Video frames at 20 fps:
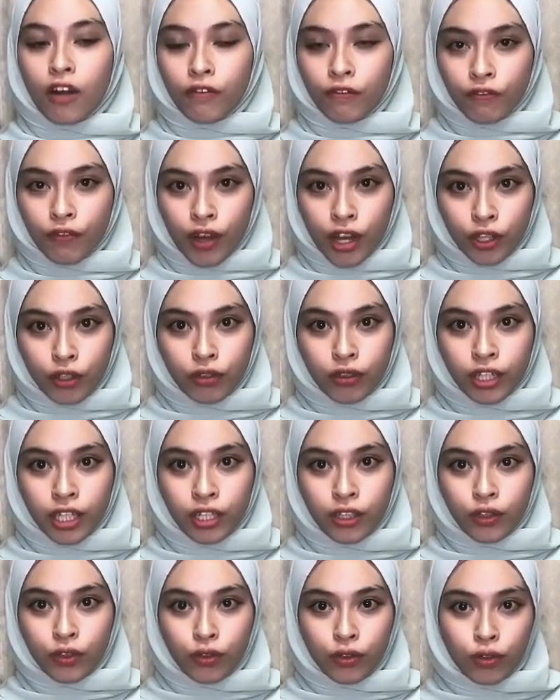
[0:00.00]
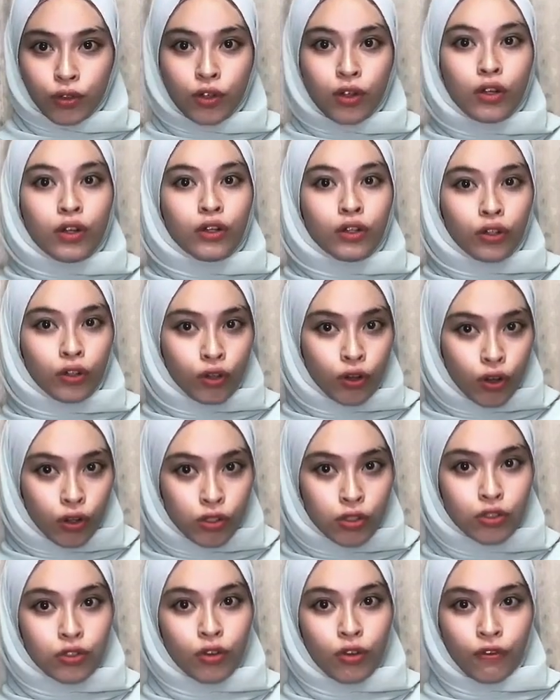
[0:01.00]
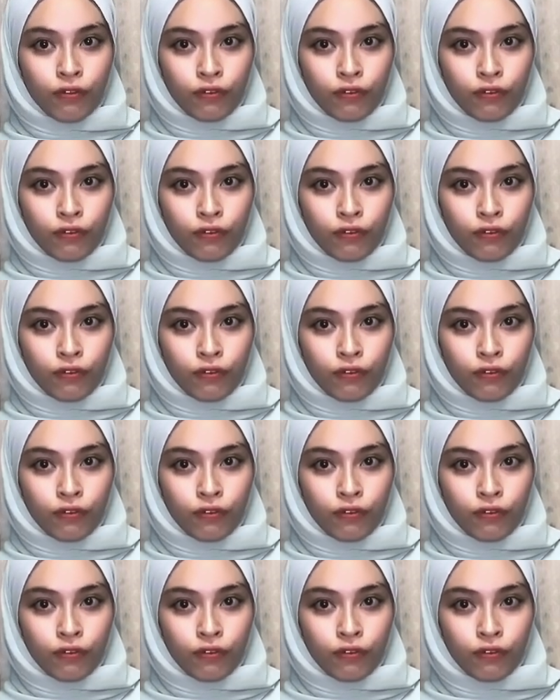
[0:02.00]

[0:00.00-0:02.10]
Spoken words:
far you can go, go so